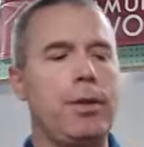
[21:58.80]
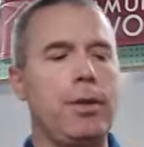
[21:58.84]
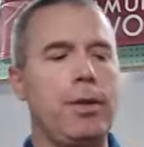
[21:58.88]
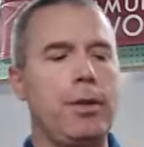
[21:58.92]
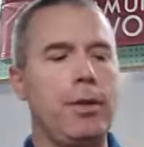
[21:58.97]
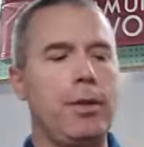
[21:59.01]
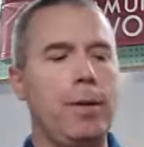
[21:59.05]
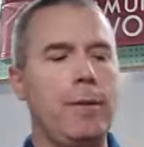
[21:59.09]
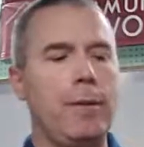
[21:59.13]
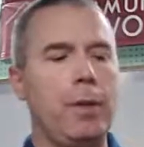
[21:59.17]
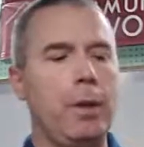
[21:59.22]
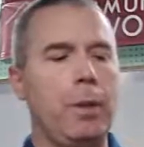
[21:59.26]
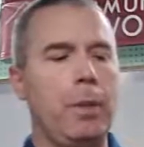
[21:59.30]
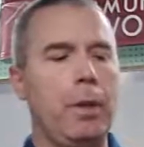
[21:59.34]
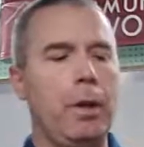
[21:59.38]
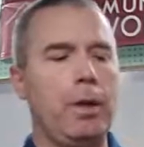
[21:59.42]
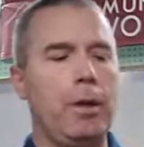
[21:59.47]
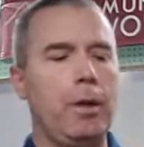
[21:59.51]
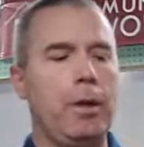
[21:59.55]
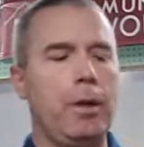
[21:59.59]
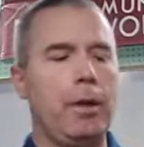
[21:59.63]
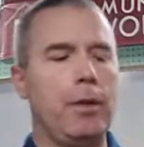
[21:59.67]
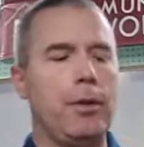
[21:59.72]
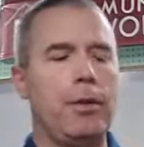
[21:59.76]
or scissors, if
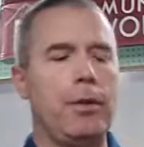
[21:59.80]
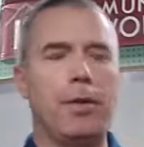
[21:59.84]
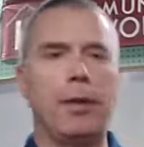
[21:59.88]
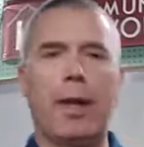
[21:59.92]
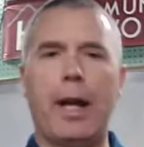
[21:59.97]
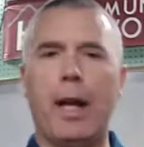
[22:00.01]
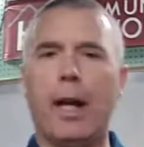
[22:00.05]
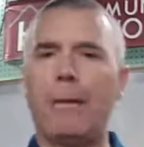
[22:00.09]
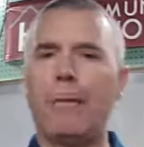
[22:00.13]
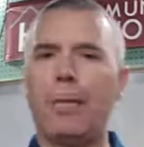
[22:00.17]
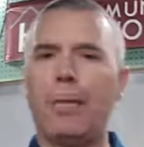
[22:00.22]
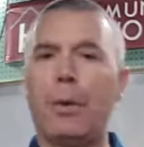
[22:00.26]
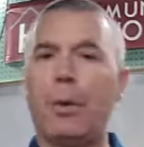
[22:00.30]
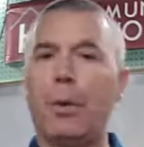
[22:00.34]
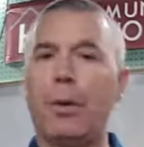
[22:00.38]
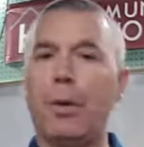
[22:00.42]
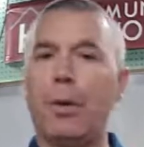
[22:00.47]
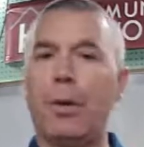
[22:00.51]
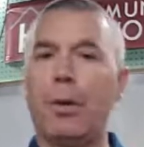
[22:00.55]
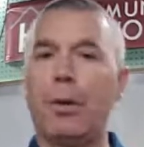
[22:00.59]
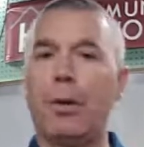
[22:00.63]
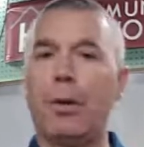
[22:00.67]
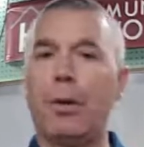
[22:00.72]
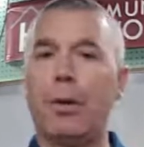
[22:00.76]
you will, and it's just
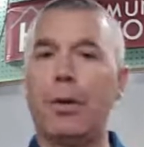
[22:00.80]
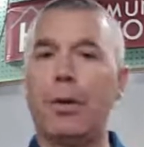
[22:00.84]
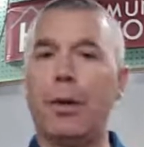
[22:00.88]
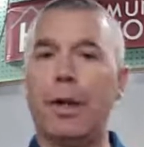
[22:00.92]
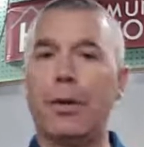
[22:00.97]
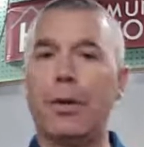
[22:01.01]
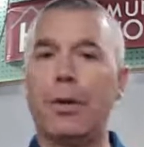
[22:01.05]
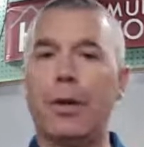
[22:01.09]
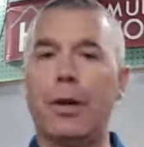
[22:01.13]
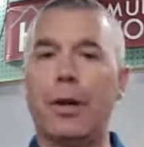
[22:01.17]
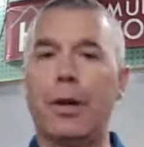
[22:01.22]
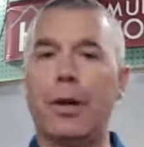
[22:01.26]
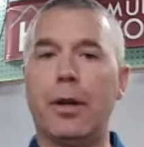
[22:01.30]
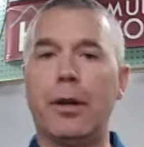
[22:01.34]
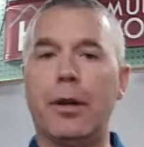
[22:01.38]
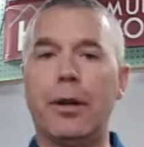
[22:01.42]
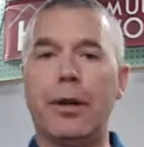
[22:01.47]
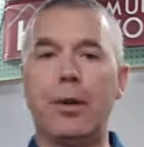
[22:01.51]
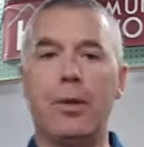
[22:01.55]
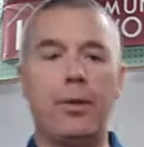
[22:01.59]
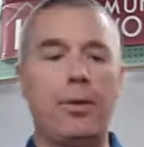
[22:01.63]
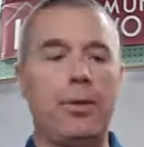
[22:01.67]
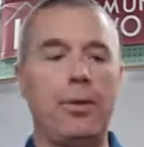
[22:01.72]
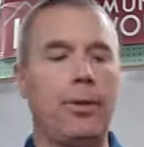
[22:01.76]
1/2 3/4. That's
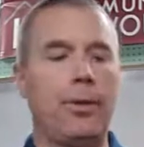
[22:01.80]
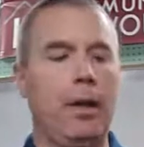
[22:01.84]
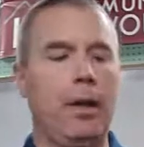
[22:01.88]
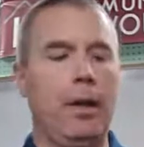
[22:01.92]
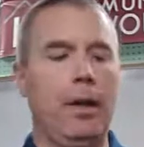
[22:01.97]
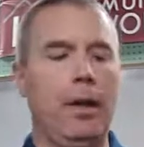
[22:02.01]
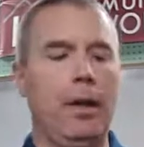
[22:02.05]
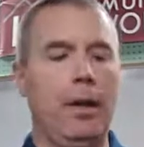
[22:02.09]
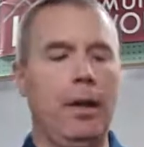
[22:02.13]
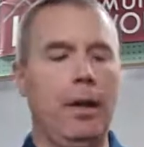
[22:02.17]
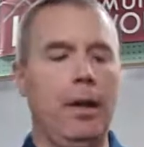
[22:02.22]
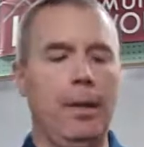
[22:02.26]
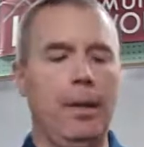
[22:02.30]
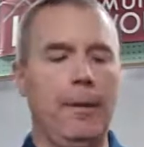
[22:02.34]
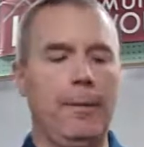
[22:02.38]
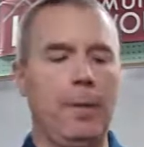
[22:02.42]
all you use.